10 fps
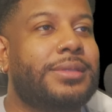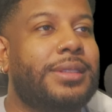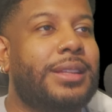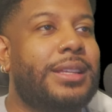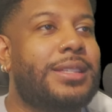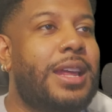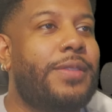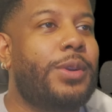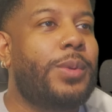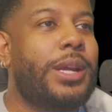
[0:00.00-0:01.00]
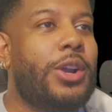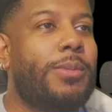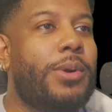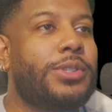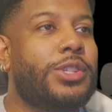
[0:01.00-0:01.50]
It's not even a Rico,
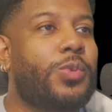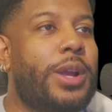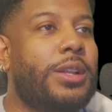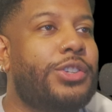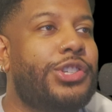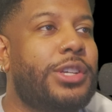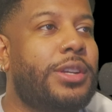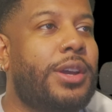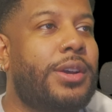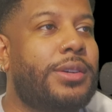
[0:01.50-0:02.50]
bro. It's just regular shit, dog.